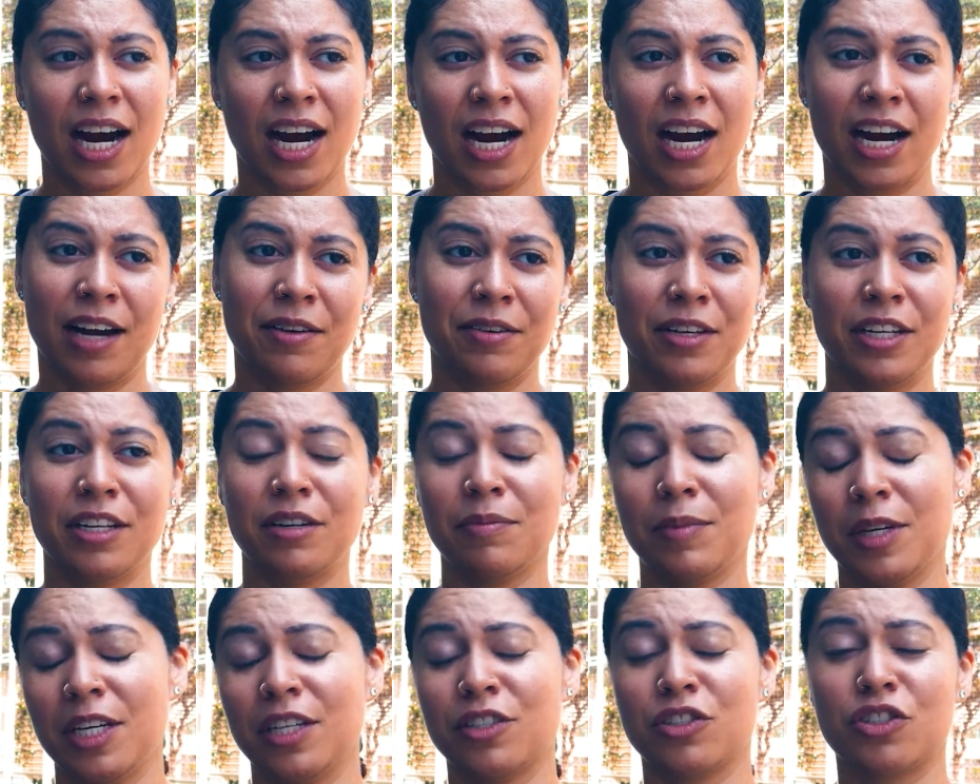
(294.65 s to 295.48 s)
I need to
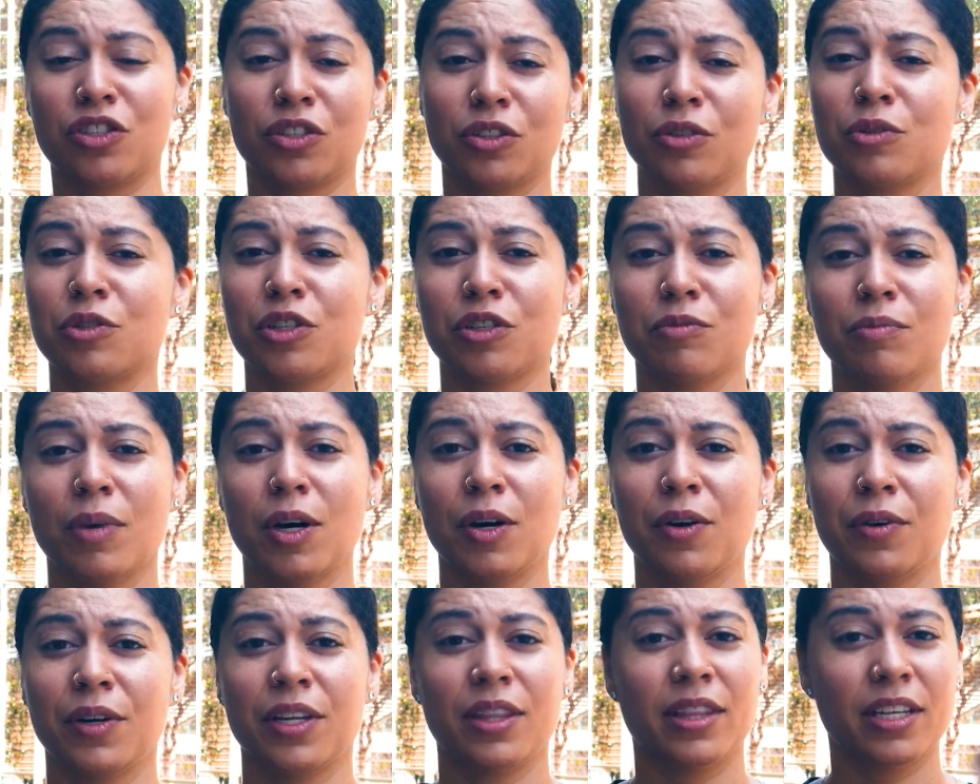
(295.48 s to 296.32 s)
be in solution
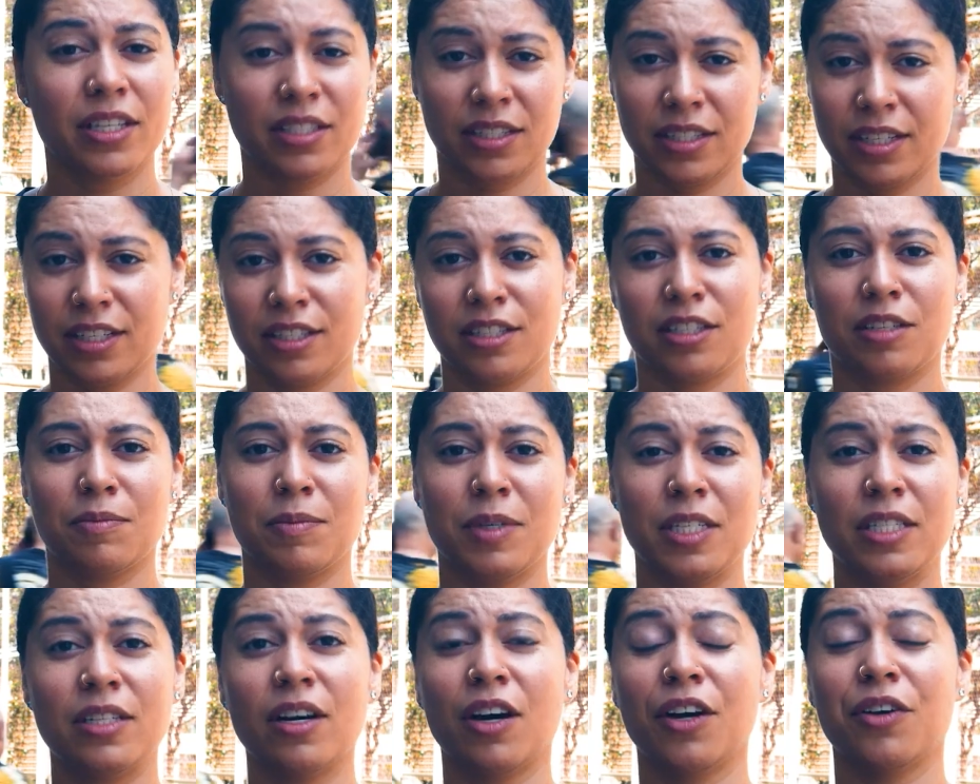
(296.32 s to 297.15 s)
mode, and this needs to
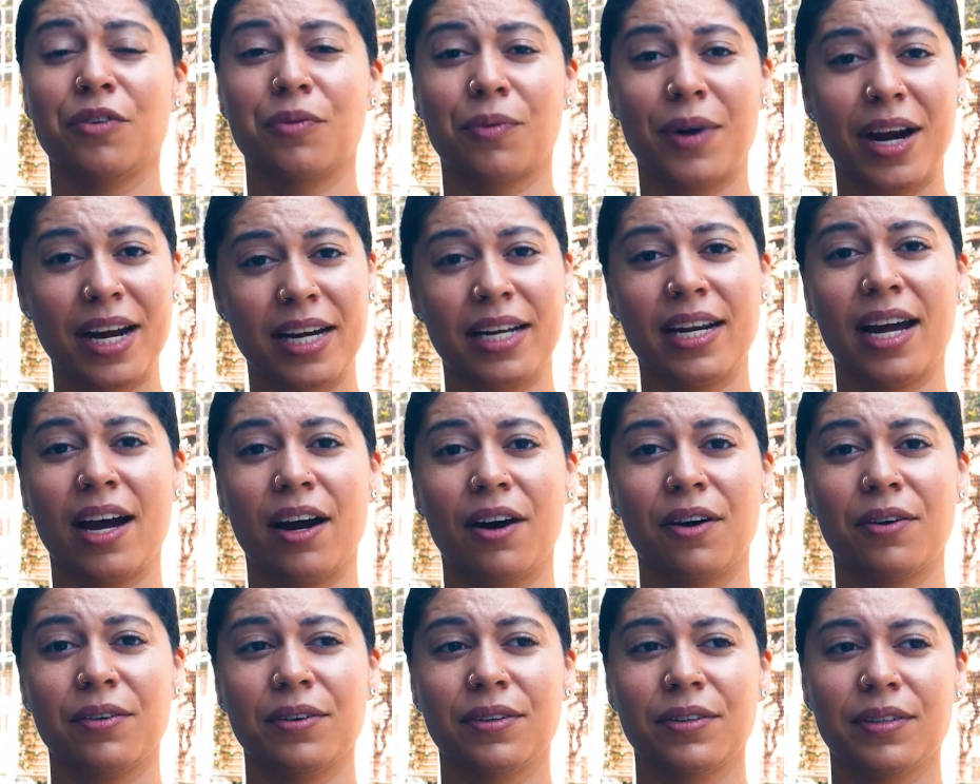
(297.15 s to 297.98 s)
be done right
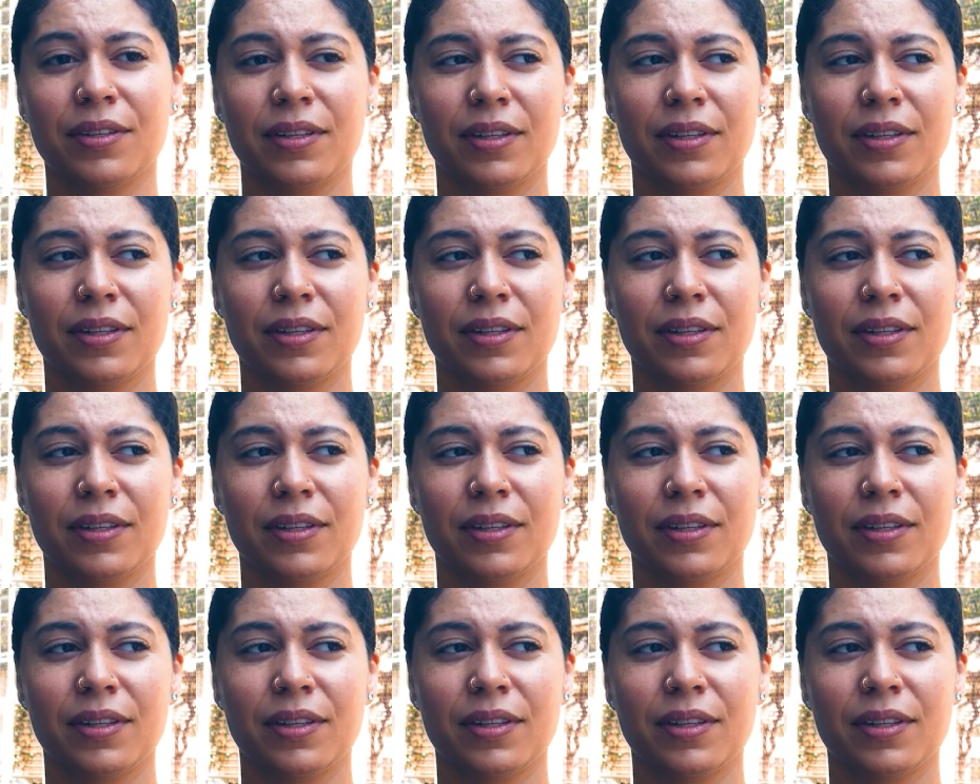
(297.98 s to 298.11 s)
now.